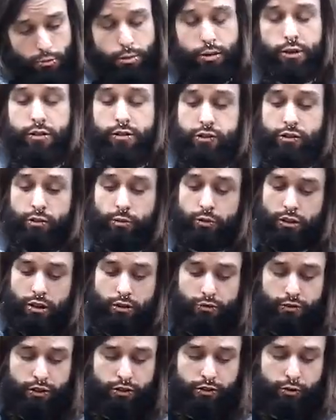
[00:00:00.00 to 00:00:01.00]
But
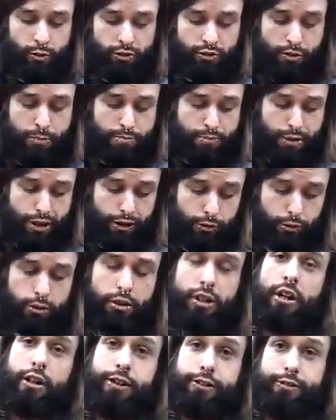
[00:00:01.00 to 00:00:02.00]
if this was a metal
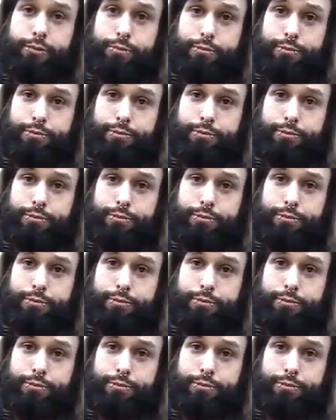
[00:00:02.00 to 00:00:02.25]
gun,